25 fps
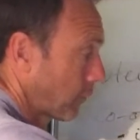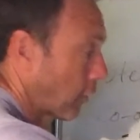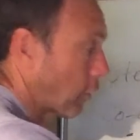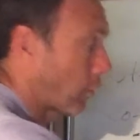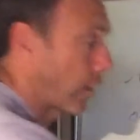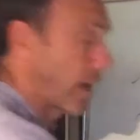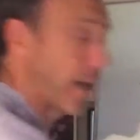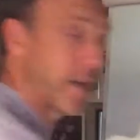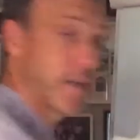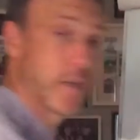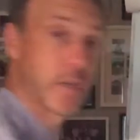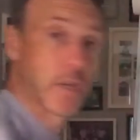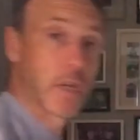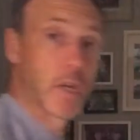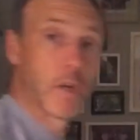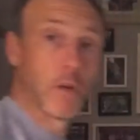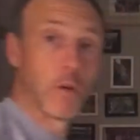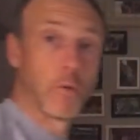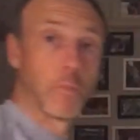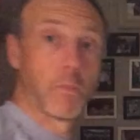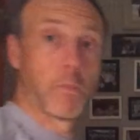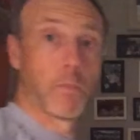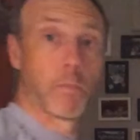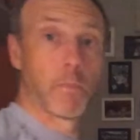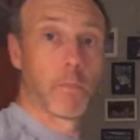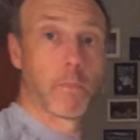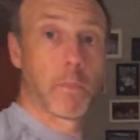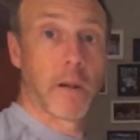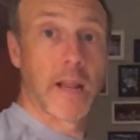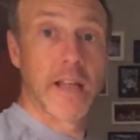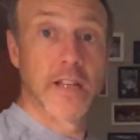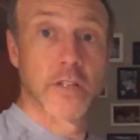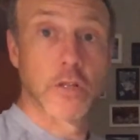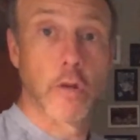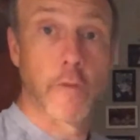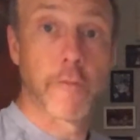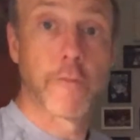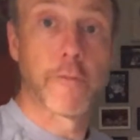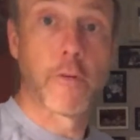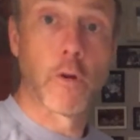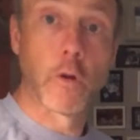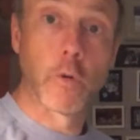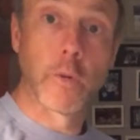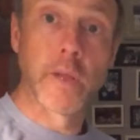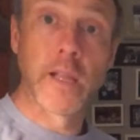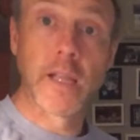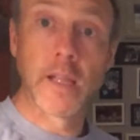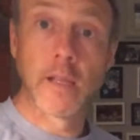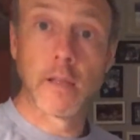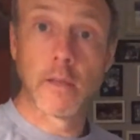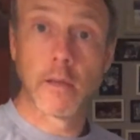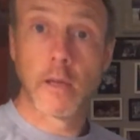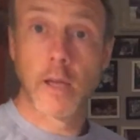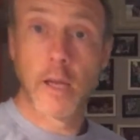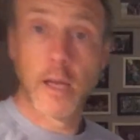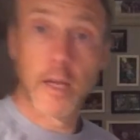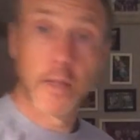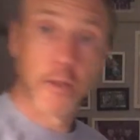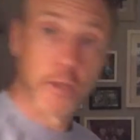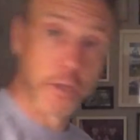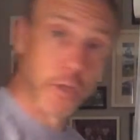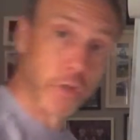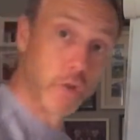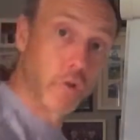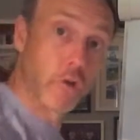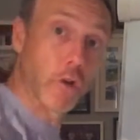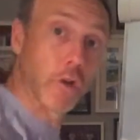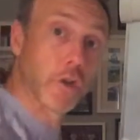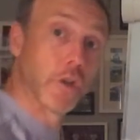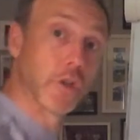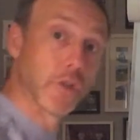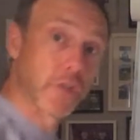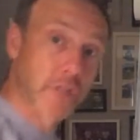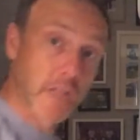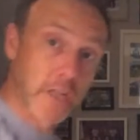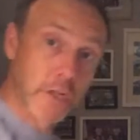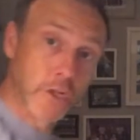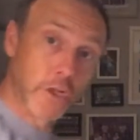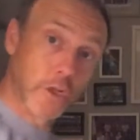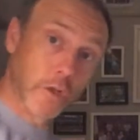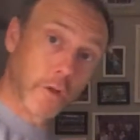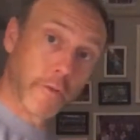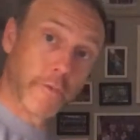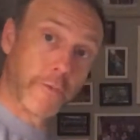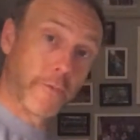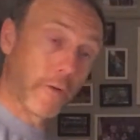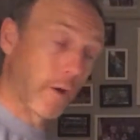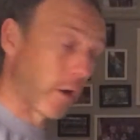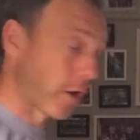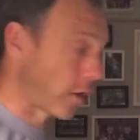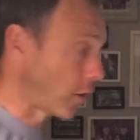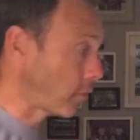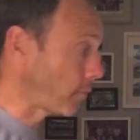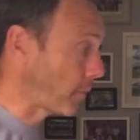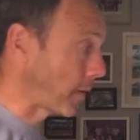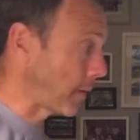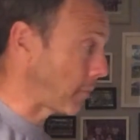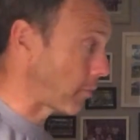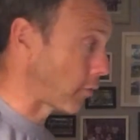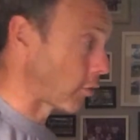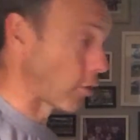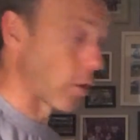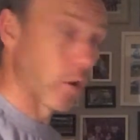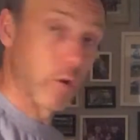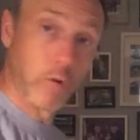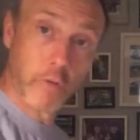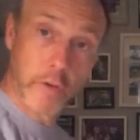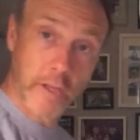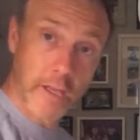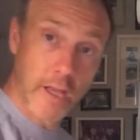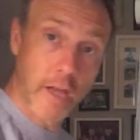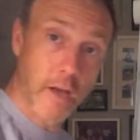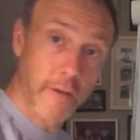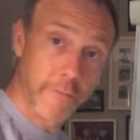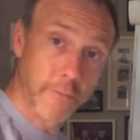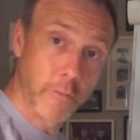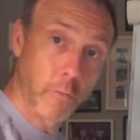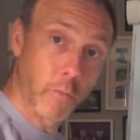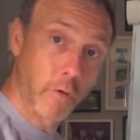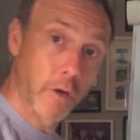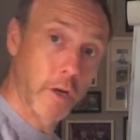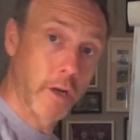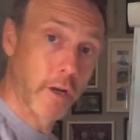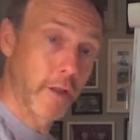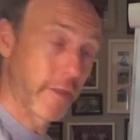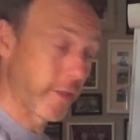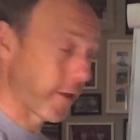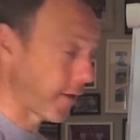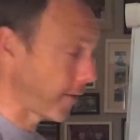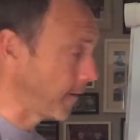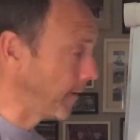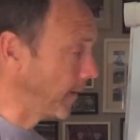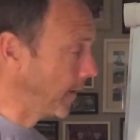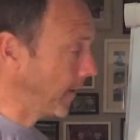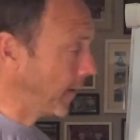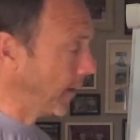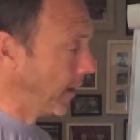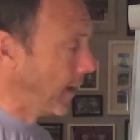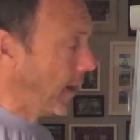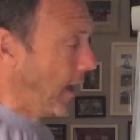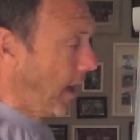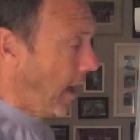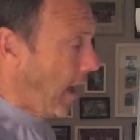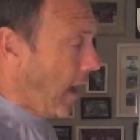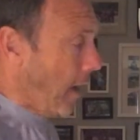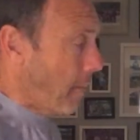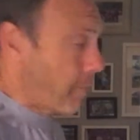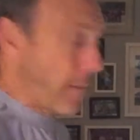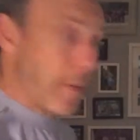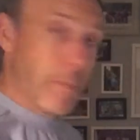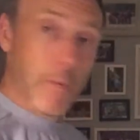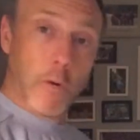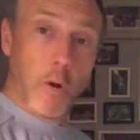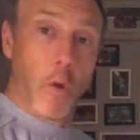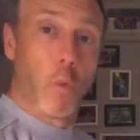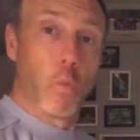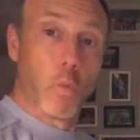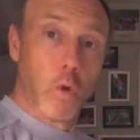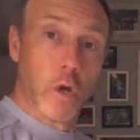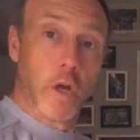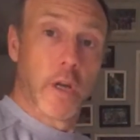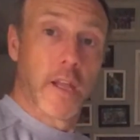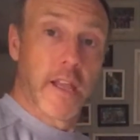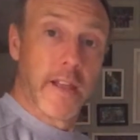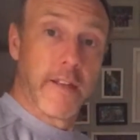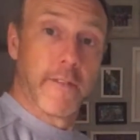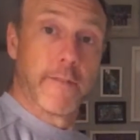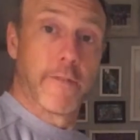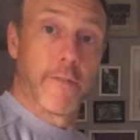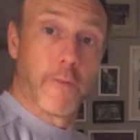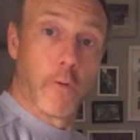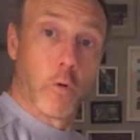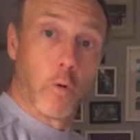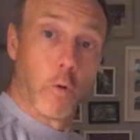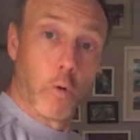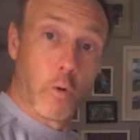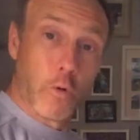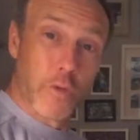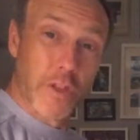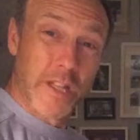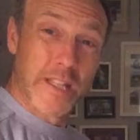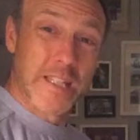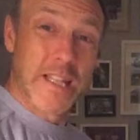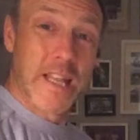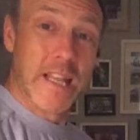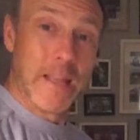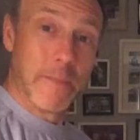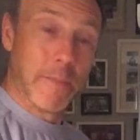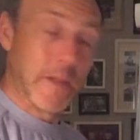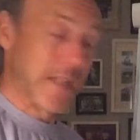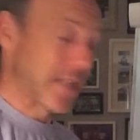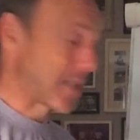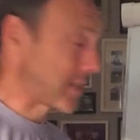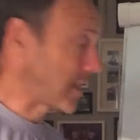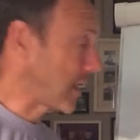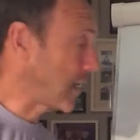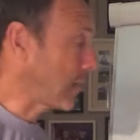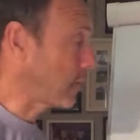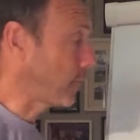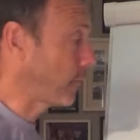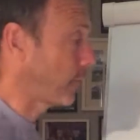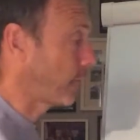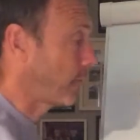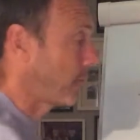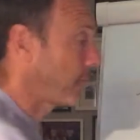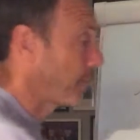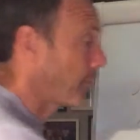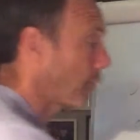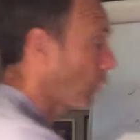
Okay, so players not following the instructions they should have followed, people not looking after one another, people not working for the team itself,